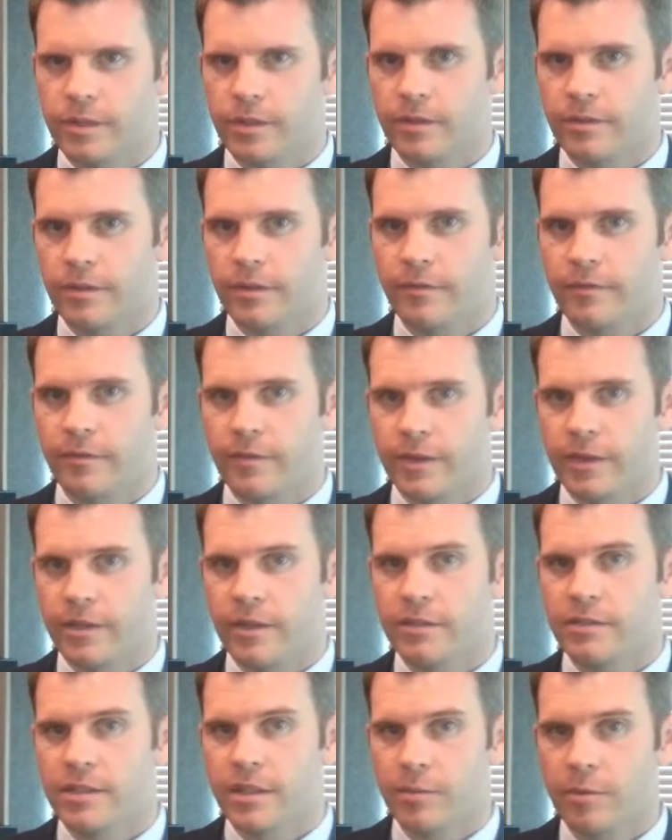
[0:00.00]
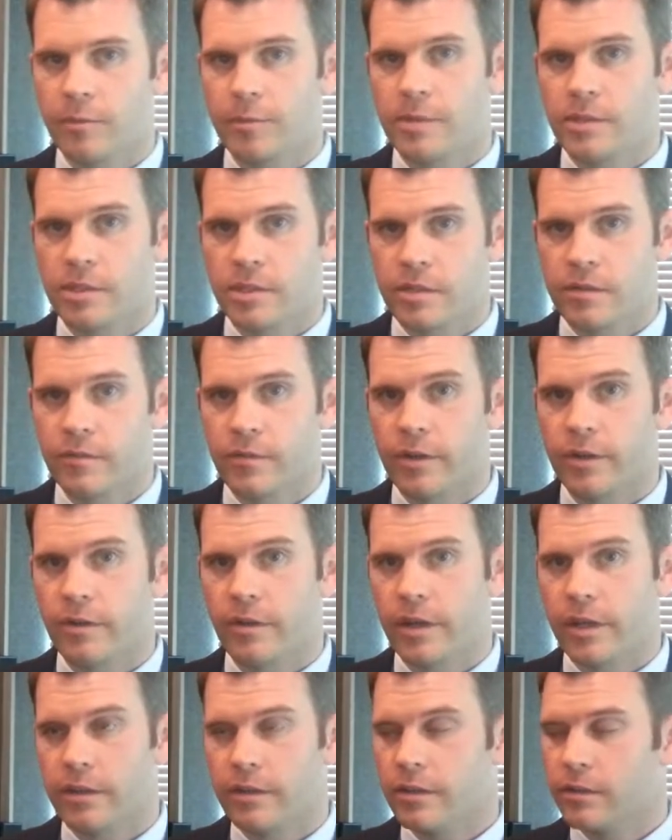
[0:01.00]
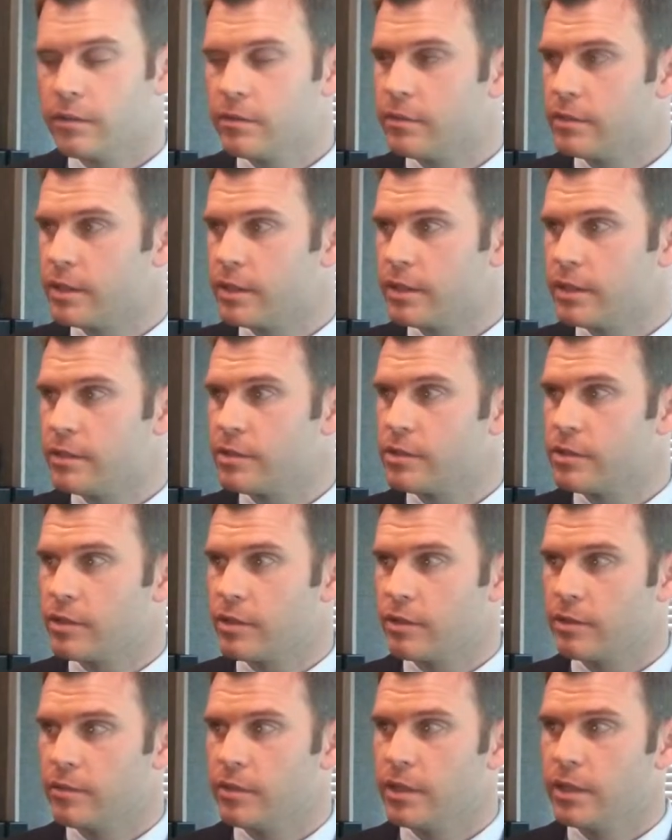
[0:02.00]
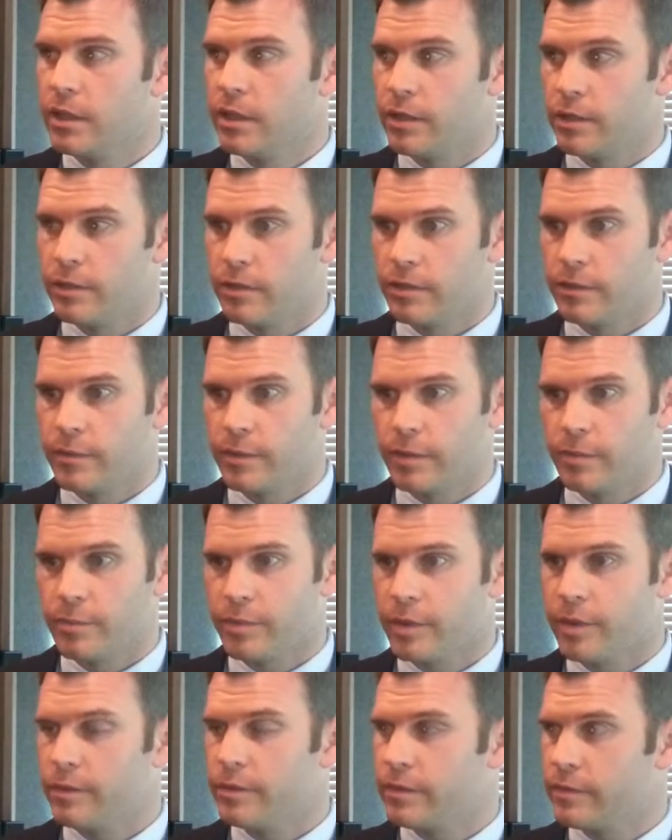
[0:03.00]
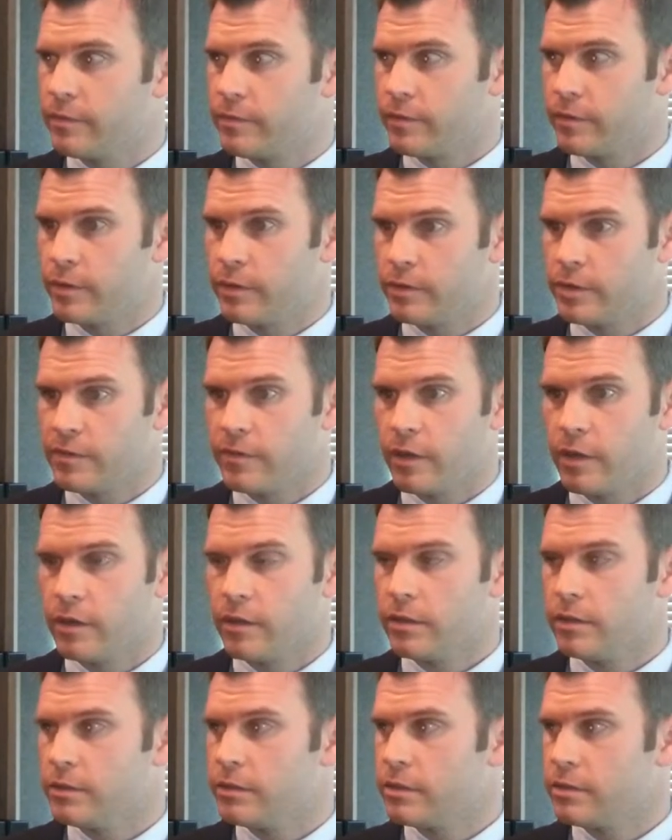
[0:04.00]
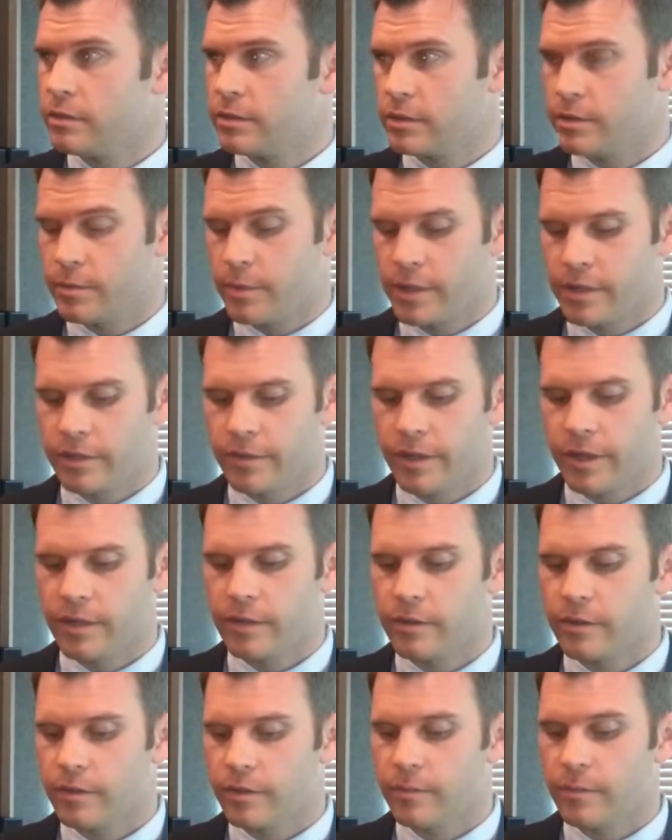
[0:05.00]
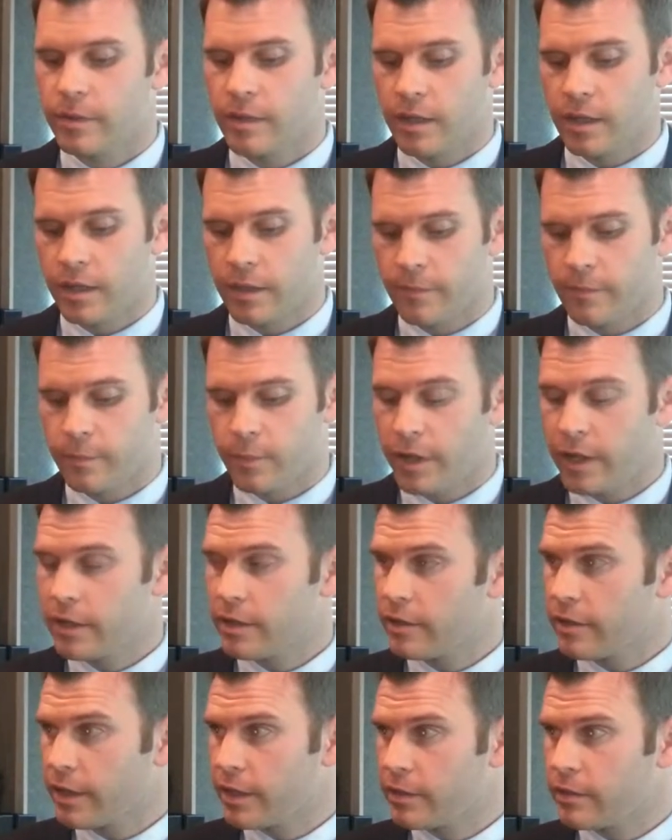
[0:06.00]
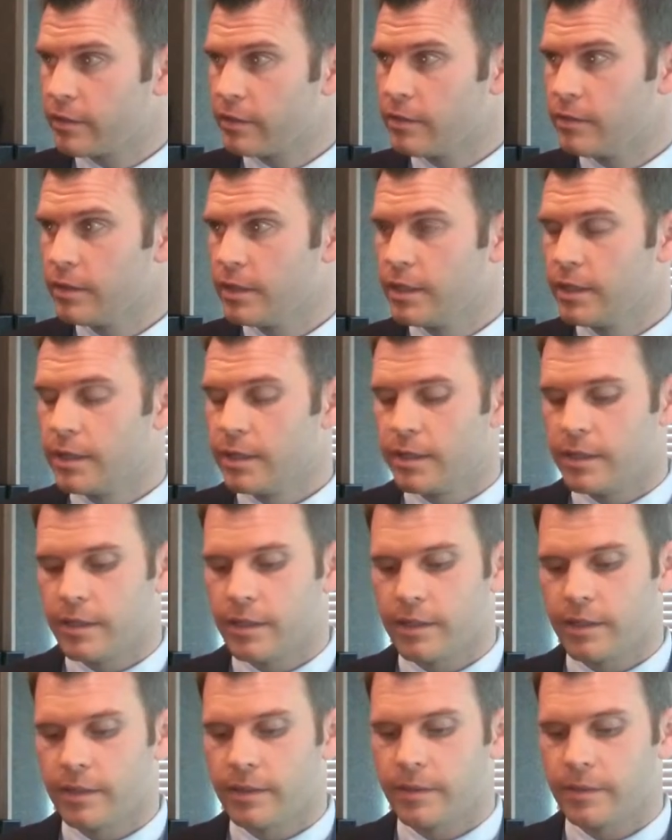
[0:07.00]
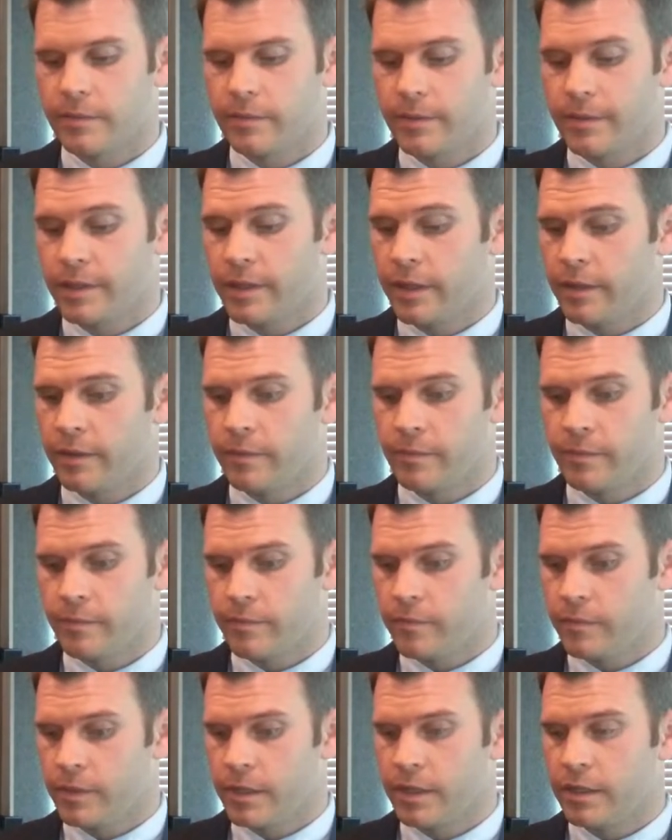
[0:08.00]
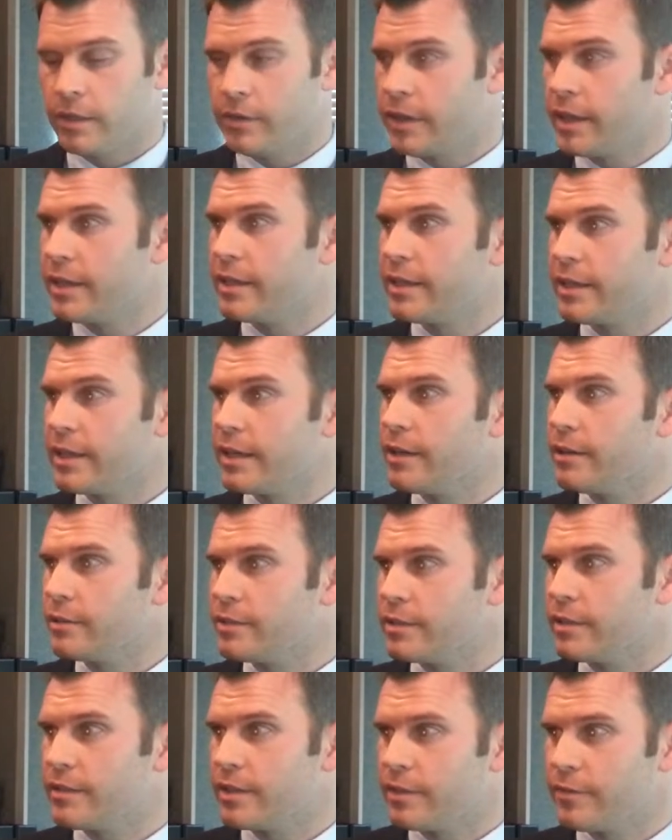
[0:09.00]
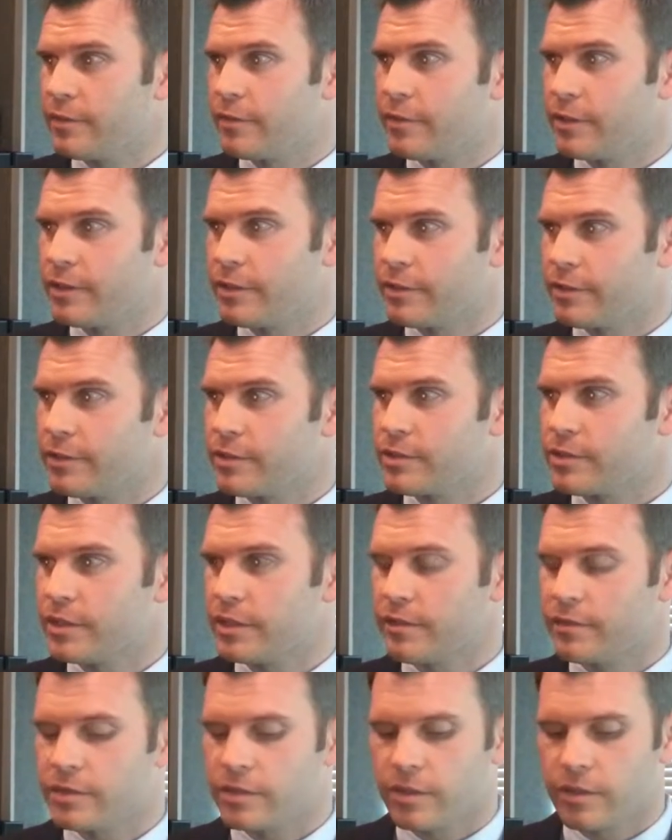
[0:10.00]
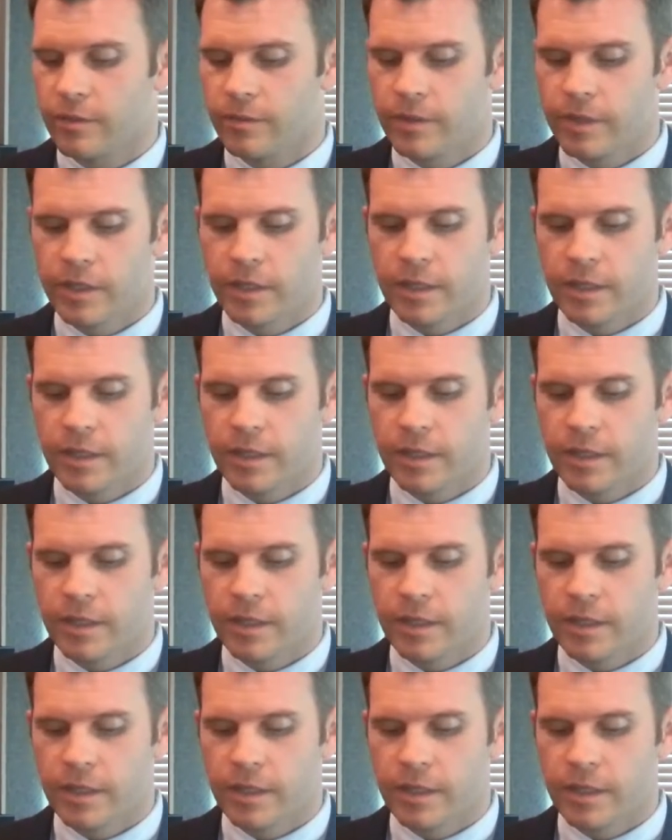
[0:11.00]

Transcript: you're in a very unstable position for your ankle. And okay. so you're, you're prone to first falls, sprain your ankle, uh, break your ankle, uh, and let alone anything else if, if you fall and hurt yourself. So